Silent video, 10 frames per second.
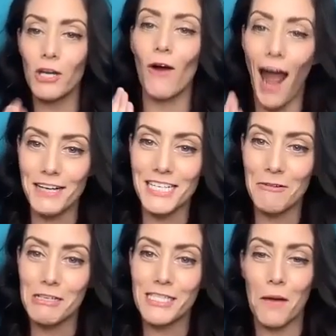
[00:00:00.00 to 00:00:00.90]
when you're acting
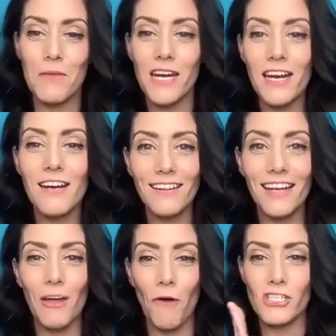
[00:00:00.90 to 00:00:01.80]
with somebody,
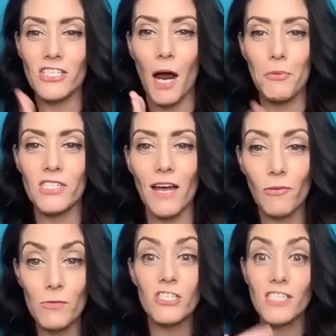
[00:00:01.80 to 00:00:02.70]
like you have to stop yourself
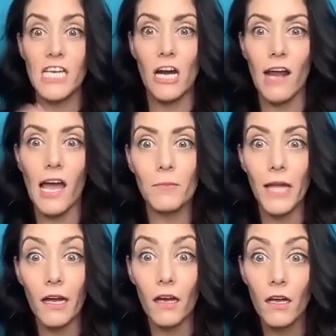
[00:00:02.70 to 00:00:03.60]
from just staring at them like,